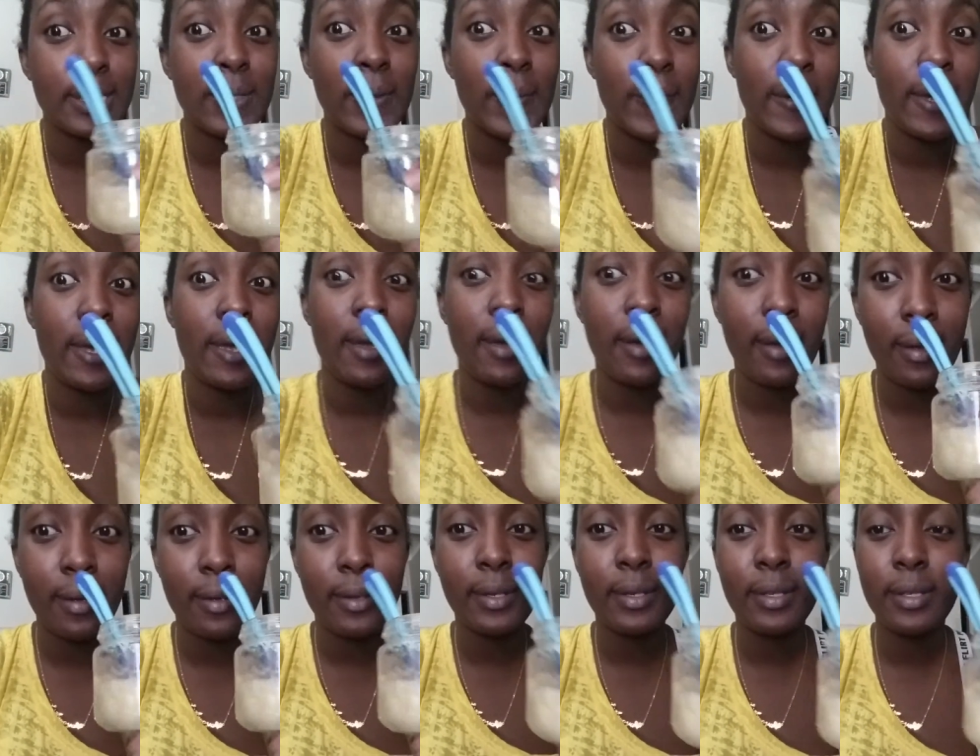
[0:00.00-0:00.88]
So
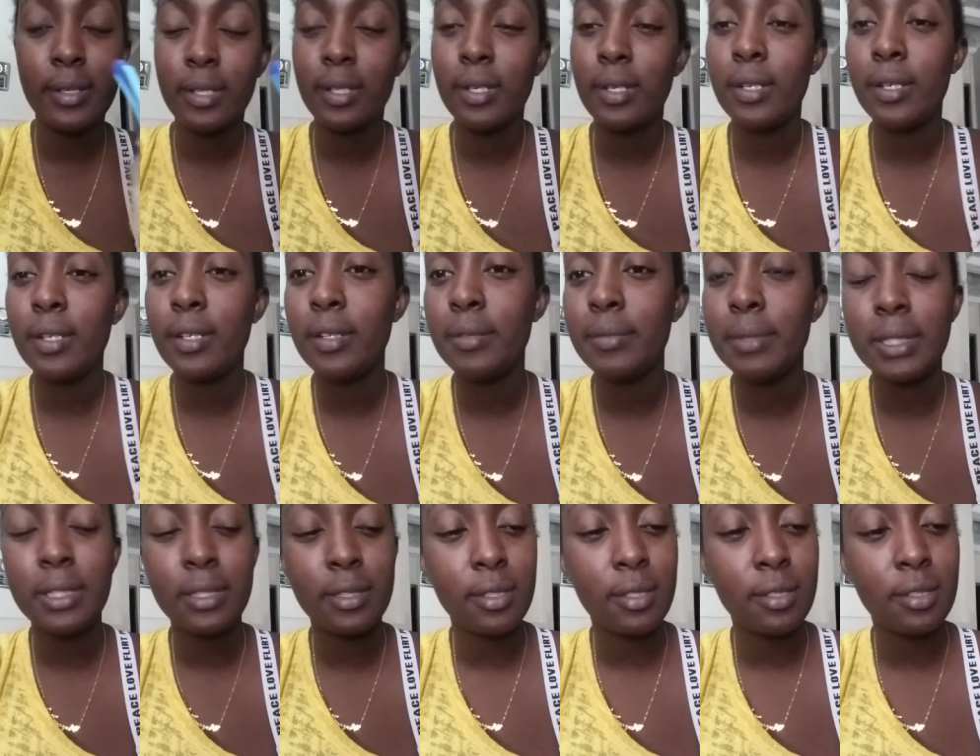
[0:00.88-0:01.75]
yeah,
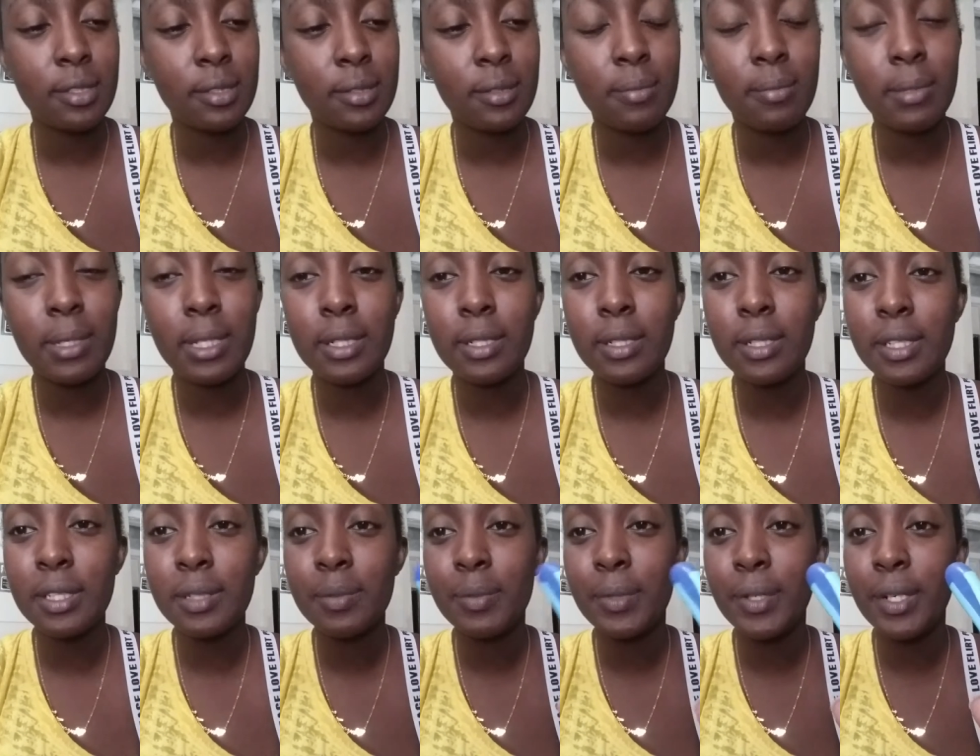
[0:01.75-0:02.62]
it's not so bad
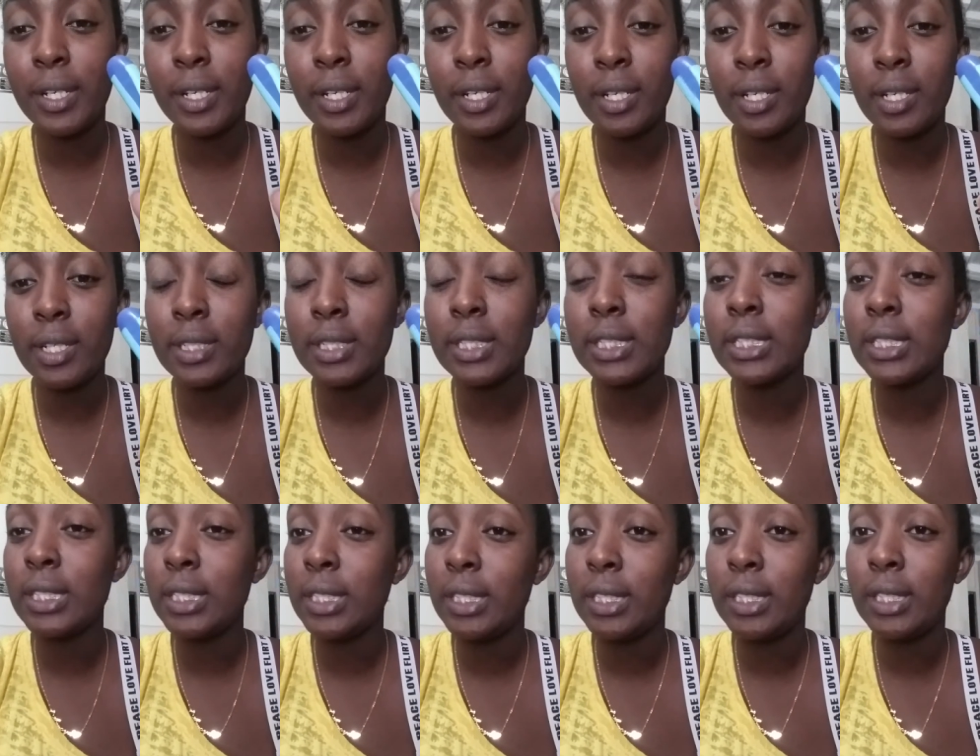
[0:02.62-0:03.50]
this morning. Let's
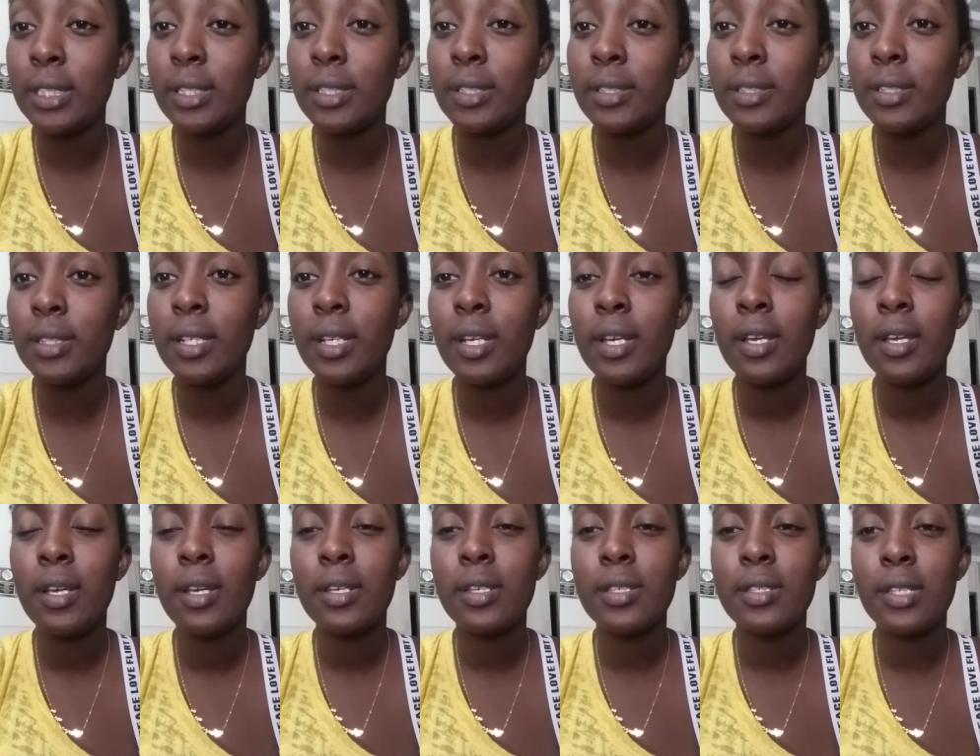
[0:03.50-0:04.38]
see.
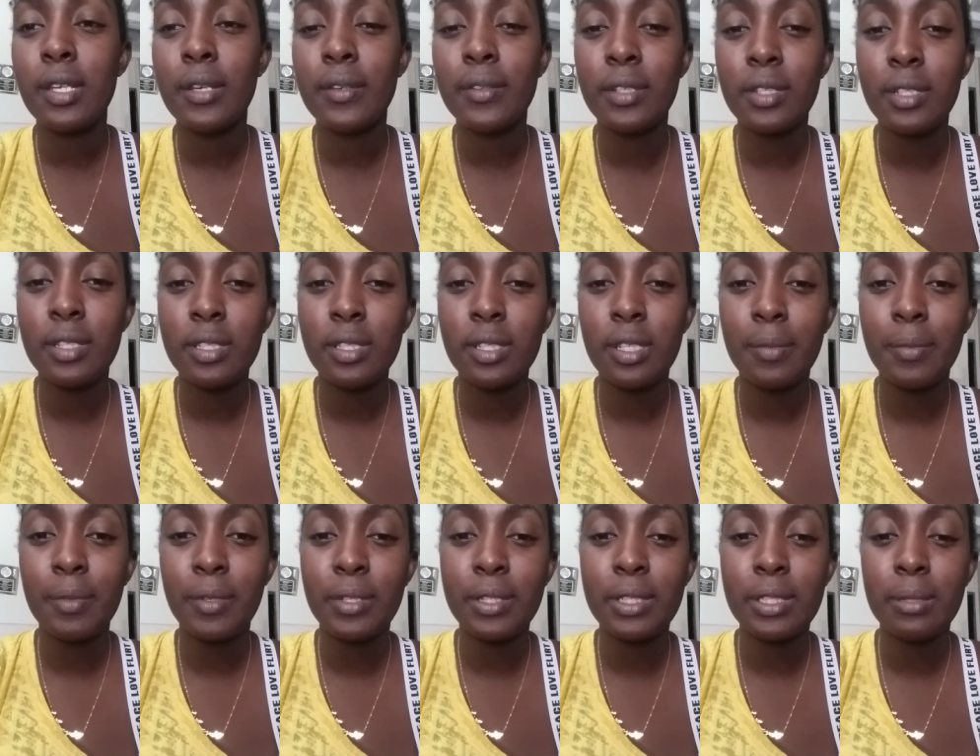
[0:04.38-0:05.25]
So after this,
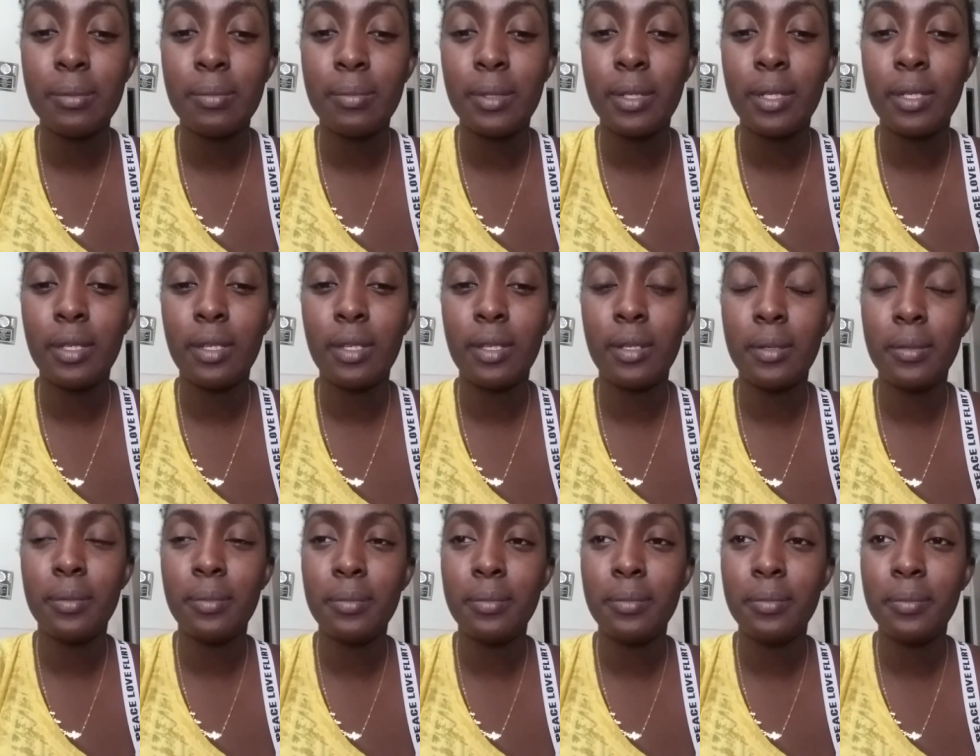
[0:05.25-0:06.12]
I'm going to bathe
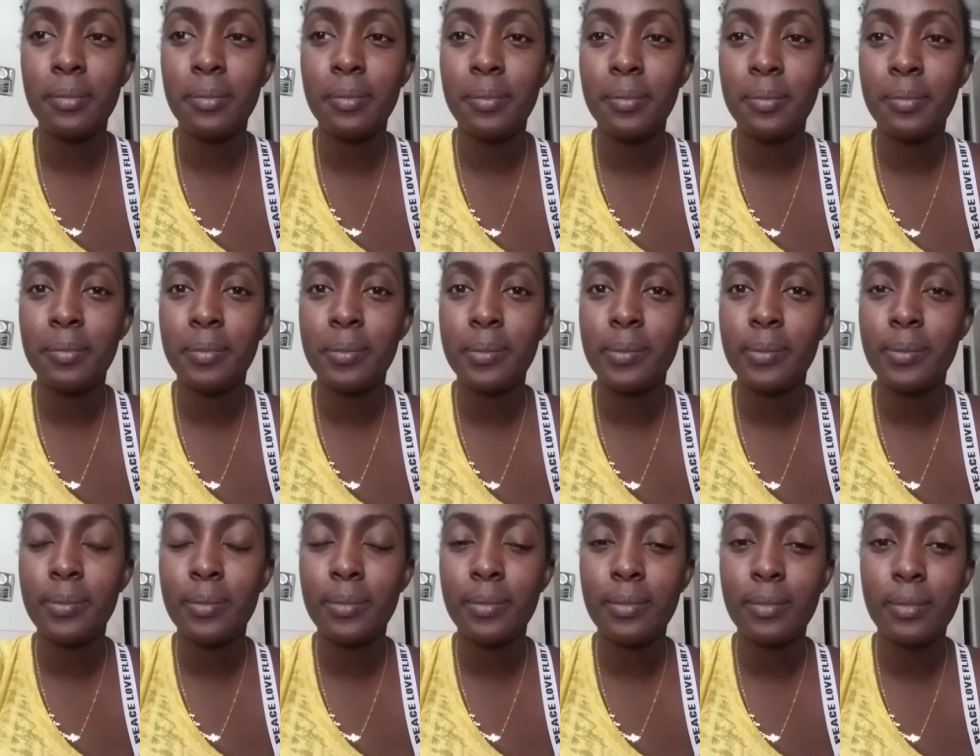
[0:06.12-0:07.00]
him
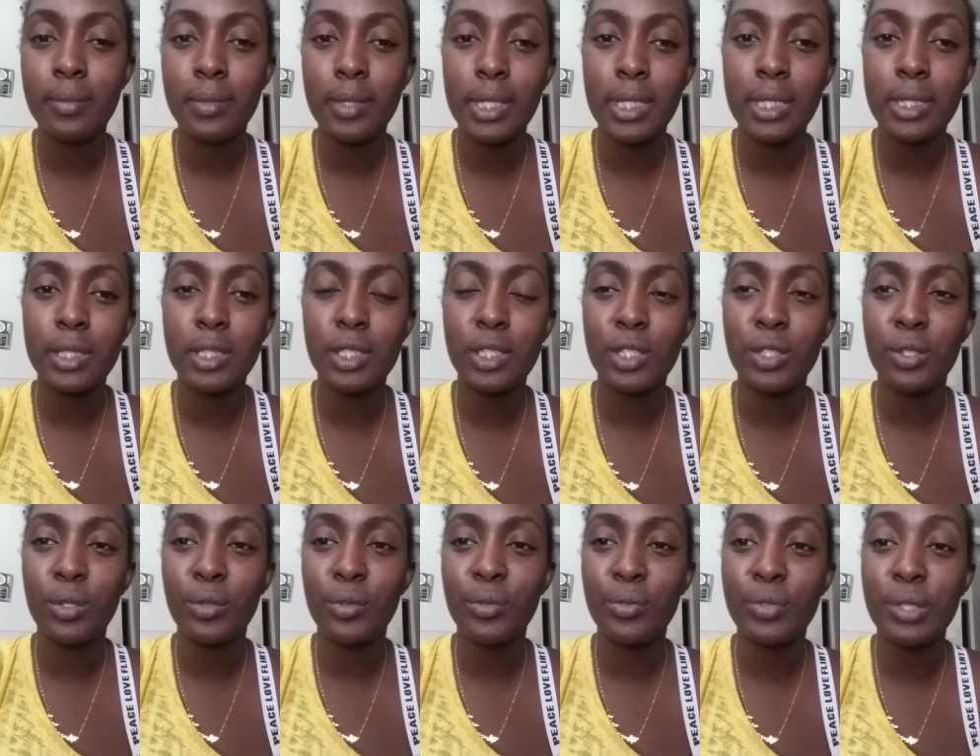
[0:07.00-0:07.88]
and
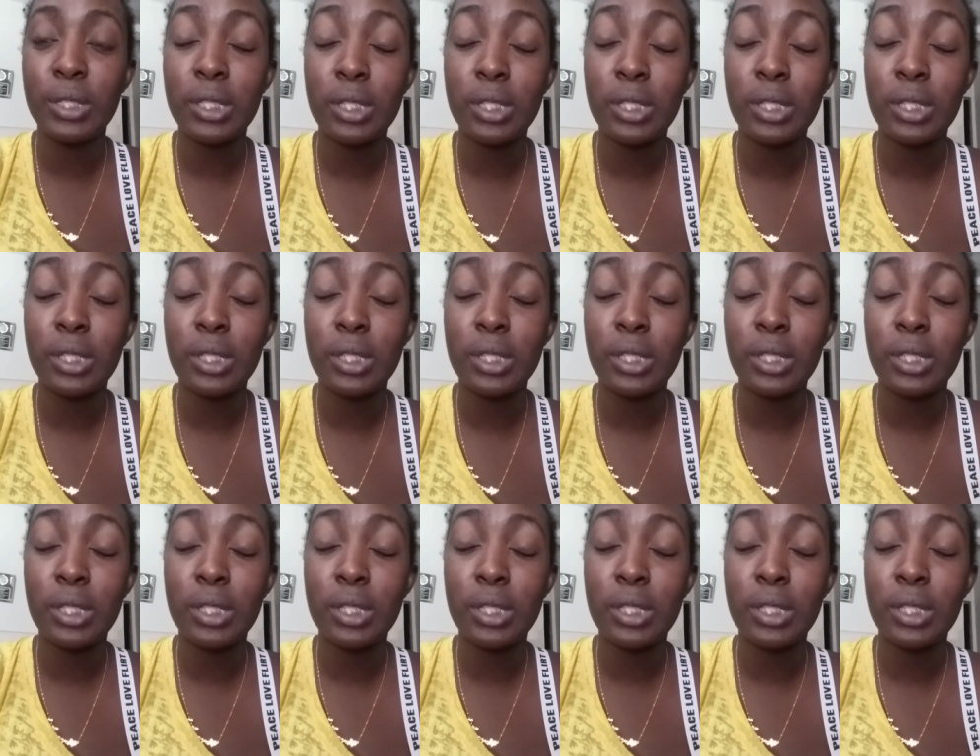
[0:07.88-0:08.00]
stuff.